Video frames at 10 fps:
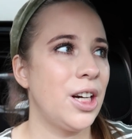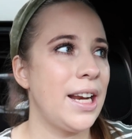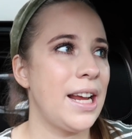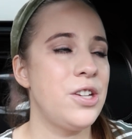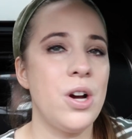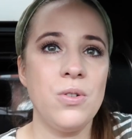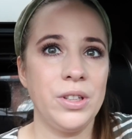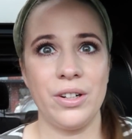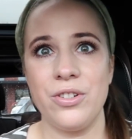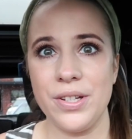And I don't,
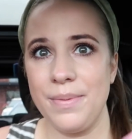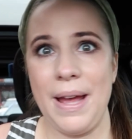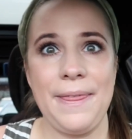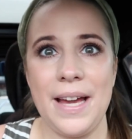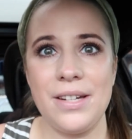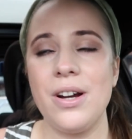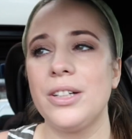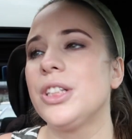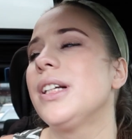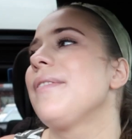you know, just met that
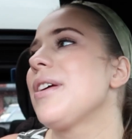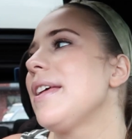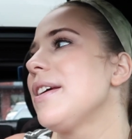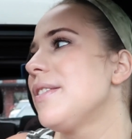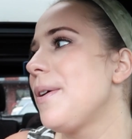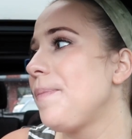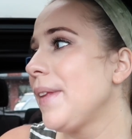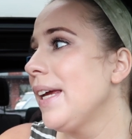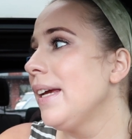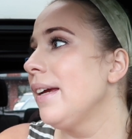doctor and everything. So
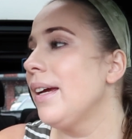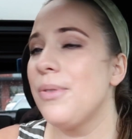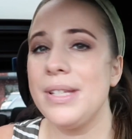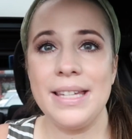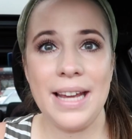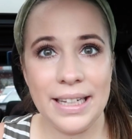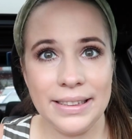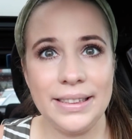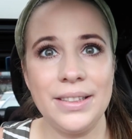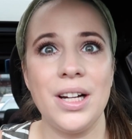it was
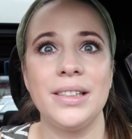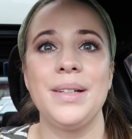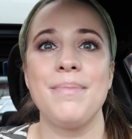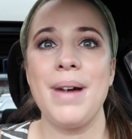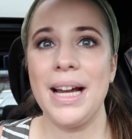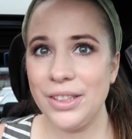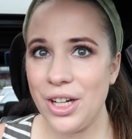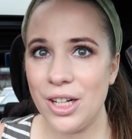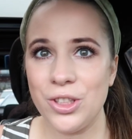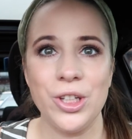nice to talk to my
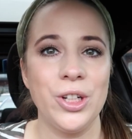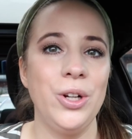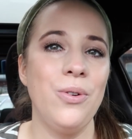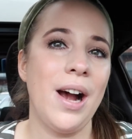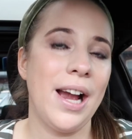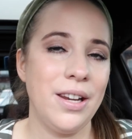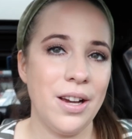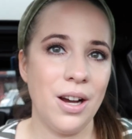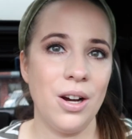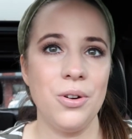doctor who I
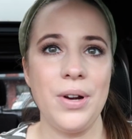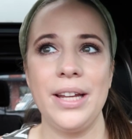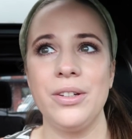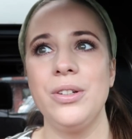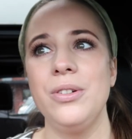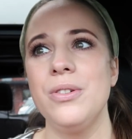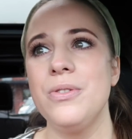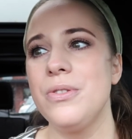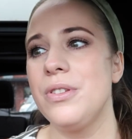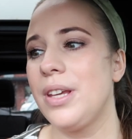know and
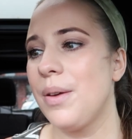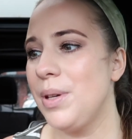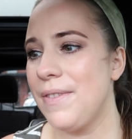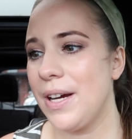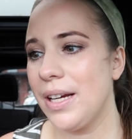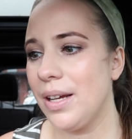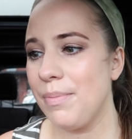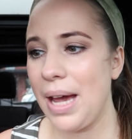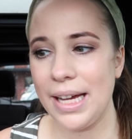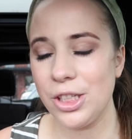who's can be very
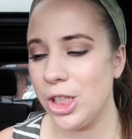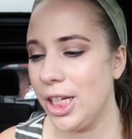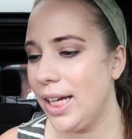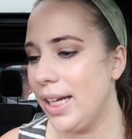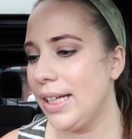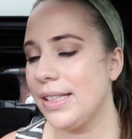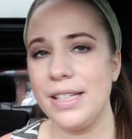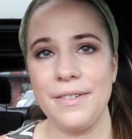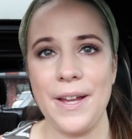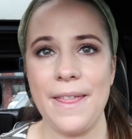compassionate and
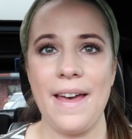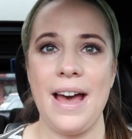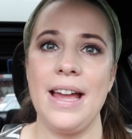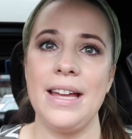stuff like that.